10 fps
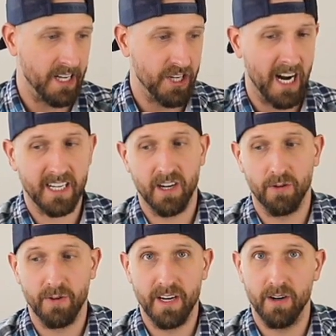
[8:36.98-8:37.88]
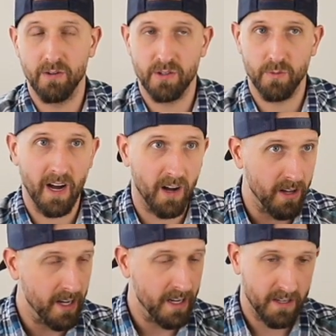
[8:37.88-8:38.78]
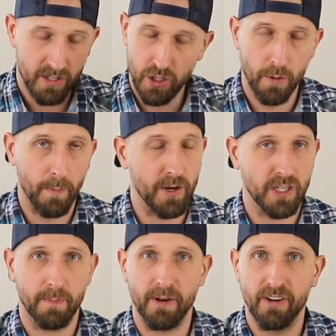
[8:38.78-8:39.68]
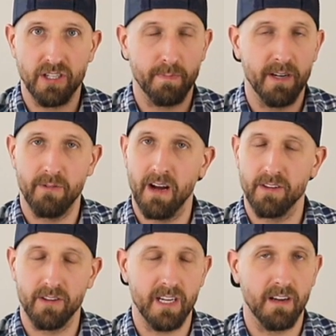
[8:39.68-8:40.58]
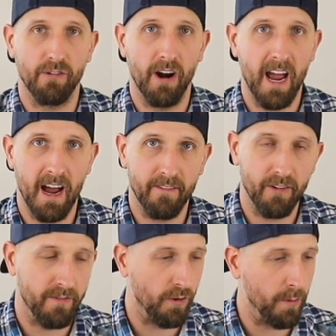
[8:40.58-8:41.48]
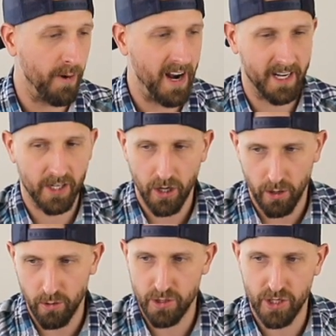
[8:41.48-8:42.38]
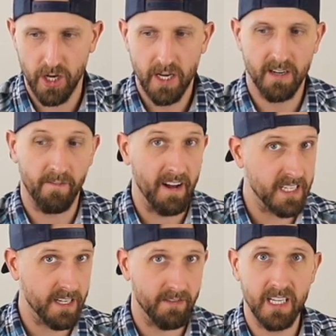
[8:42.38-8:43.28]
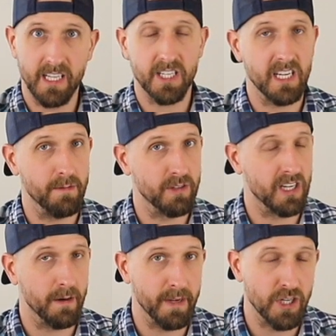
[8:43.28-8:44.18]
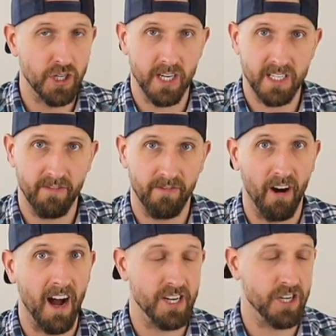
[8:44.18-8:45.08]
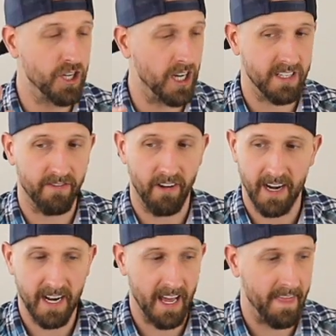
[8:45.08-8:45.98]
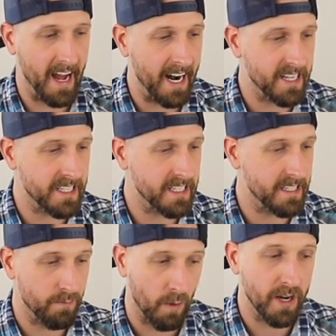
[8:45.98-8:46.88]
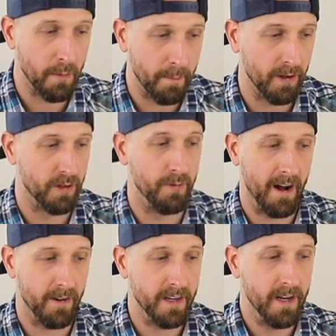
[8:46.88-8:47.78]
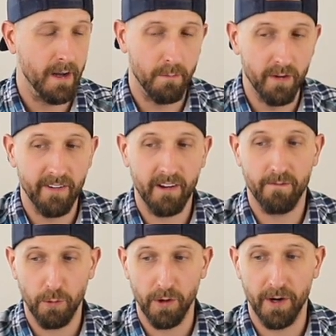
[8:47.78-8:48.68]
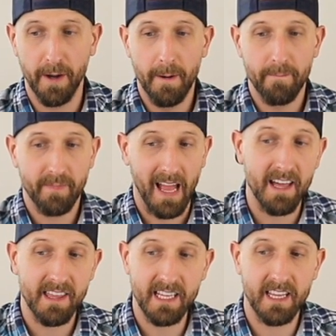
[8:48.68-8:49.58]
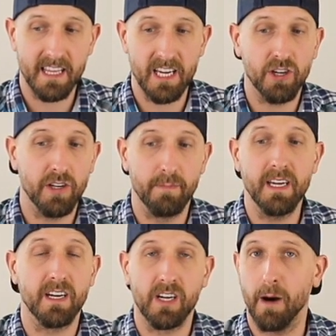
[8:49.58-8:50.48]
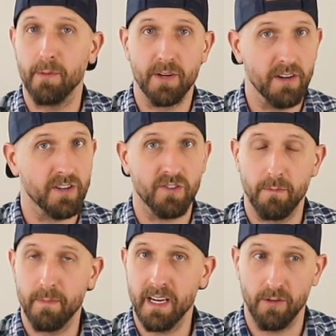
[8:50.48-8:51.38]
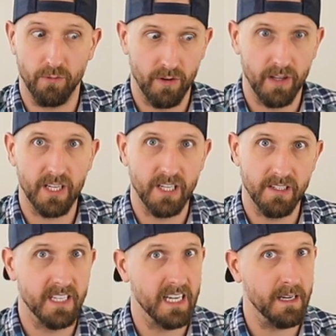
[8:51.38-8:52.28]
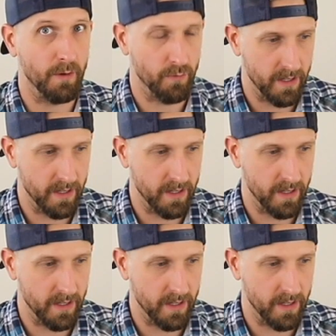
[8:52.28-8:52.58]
Jack Del Rio as well. Super experienced. Been around the league forever. Former head coach. Defensively, this team is going to be just fine. Just fine. And that is what you build around moving forward. I think that they could be a couple years from being a really good team,